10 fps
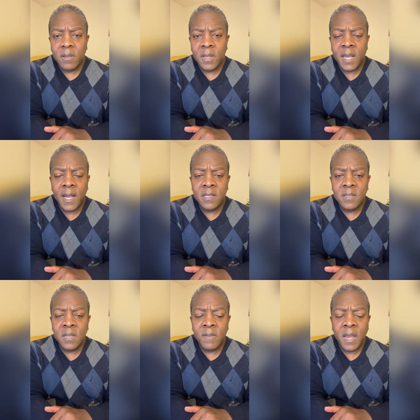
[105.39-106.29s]
in the
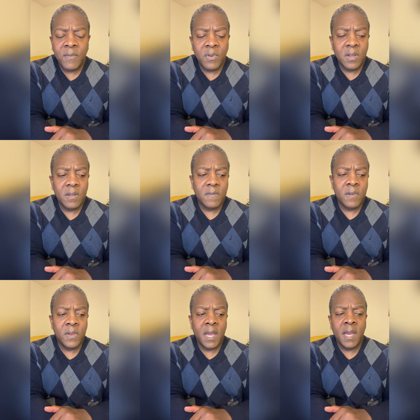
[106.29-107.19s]
continent of Africa,
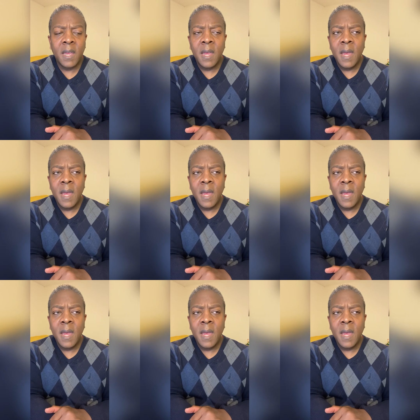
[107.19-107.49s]
okay?